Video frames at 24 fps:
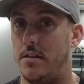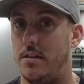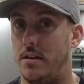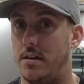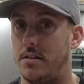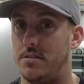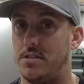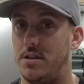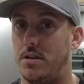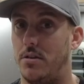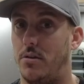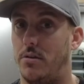the
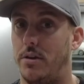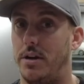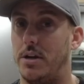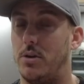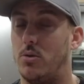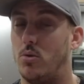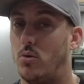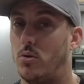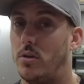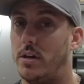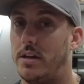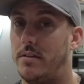auxiliary
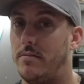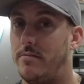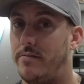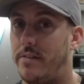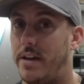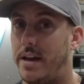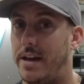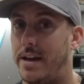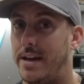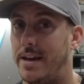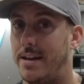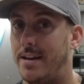cooling
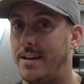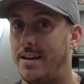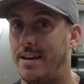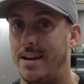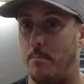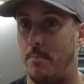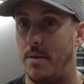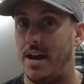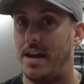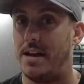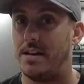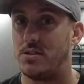fan,
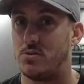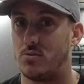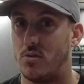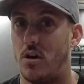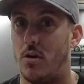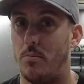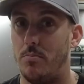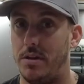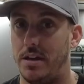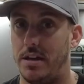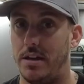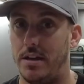may as
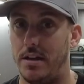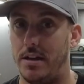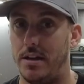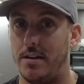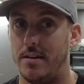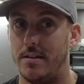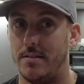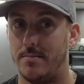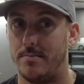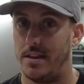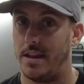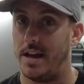well
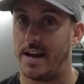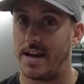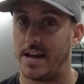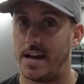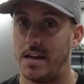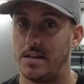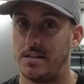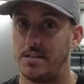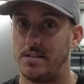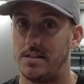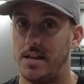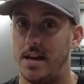be, like
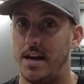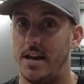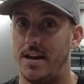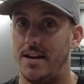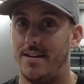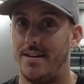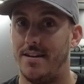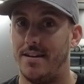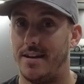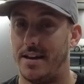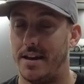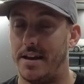I
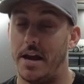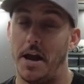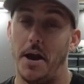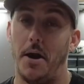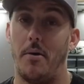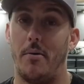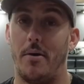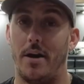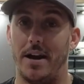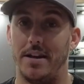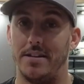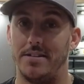said, an
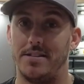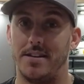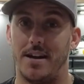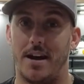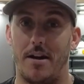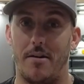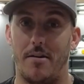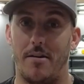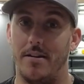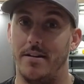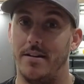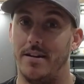air raid
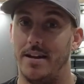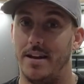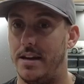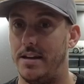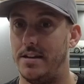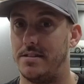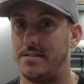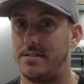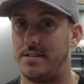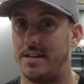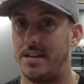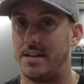siren. It
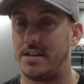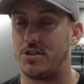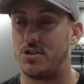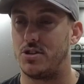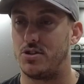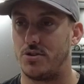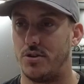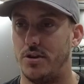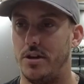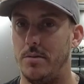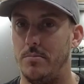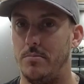is
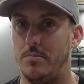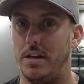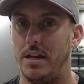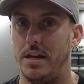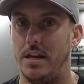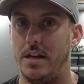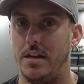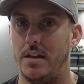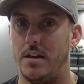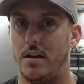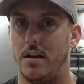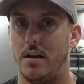
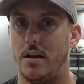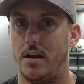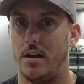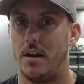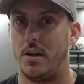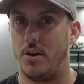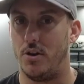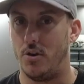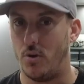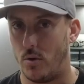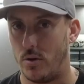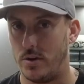extremely
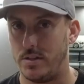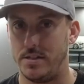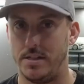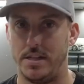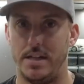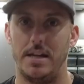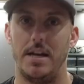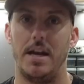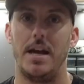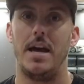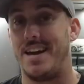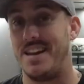
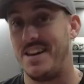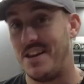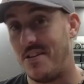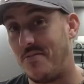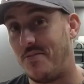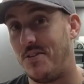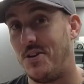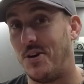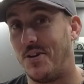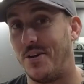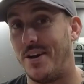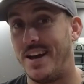noisy. And
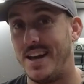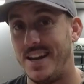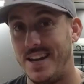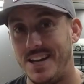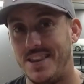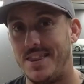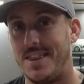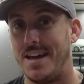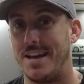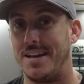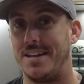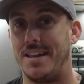if you're
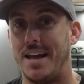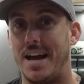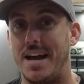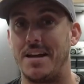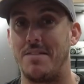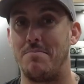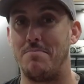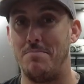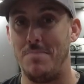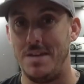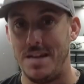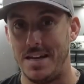anything
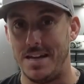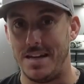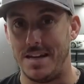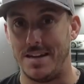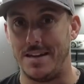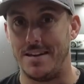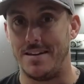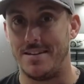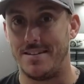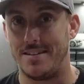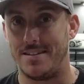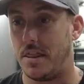like
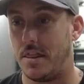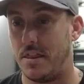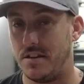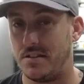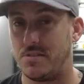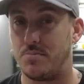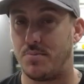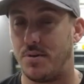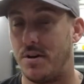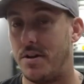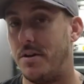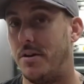me,
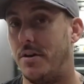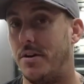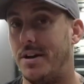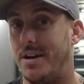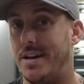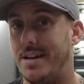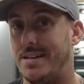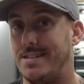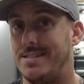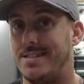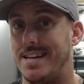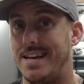this printer
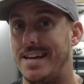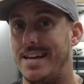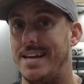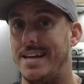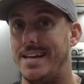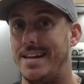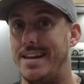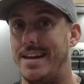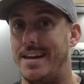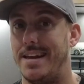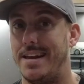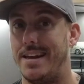is
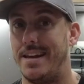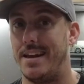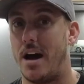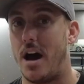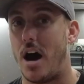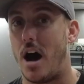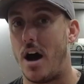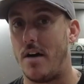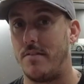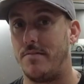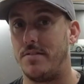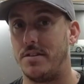in an
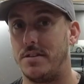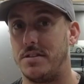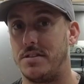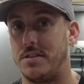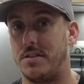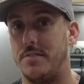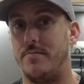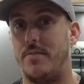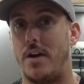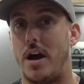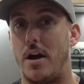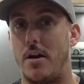office
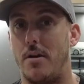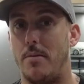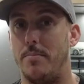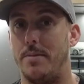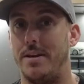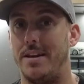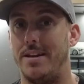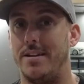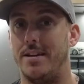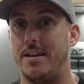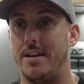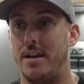
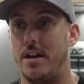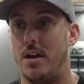environment